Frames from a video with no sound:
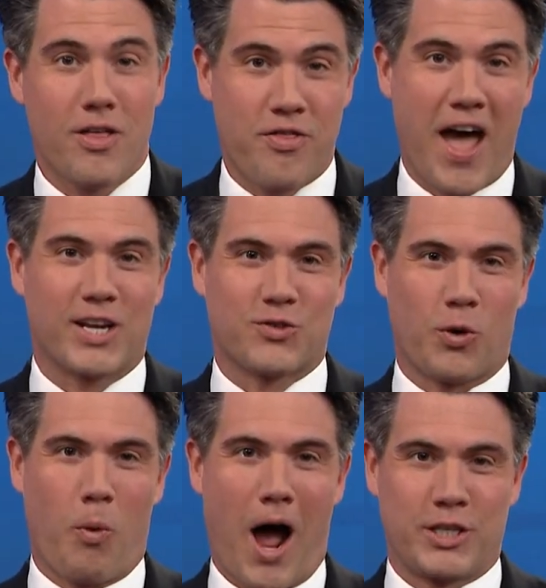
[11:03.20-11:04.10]
Thanks for
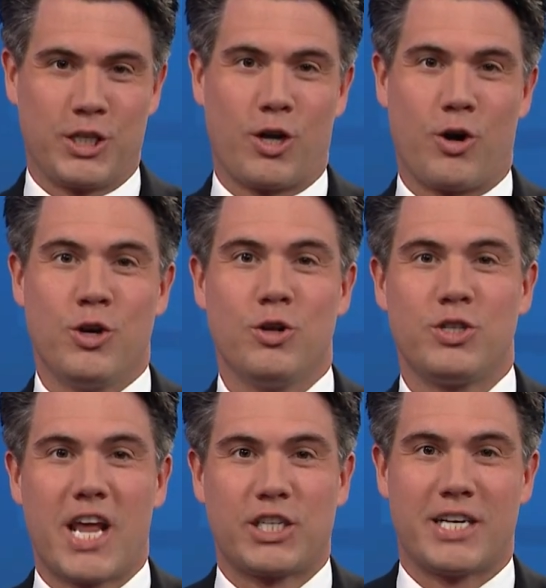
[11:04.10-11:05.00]
watching. Go to
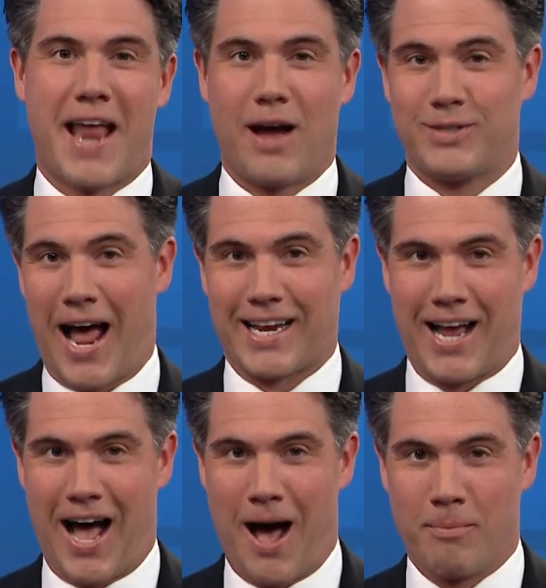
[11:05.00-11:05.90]

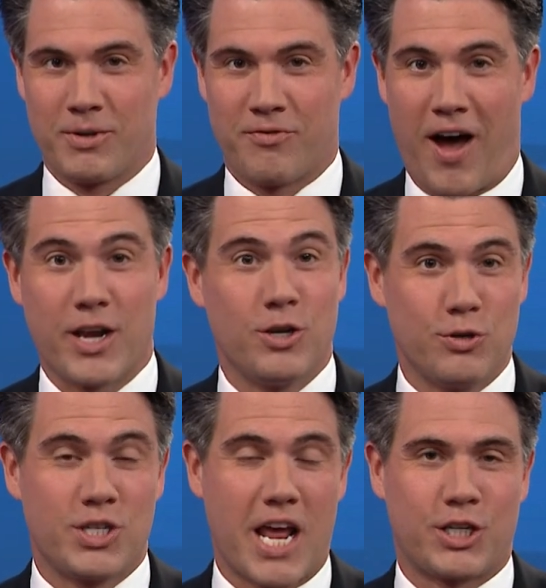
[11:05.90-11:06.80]
NewsNationNow.com to find
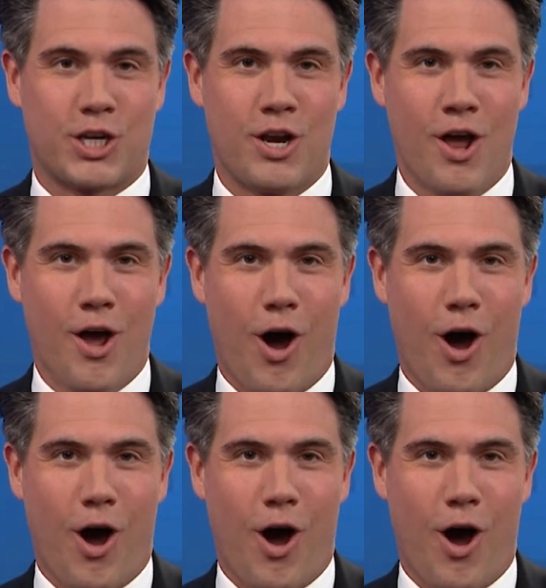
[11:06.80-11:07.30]
News Nation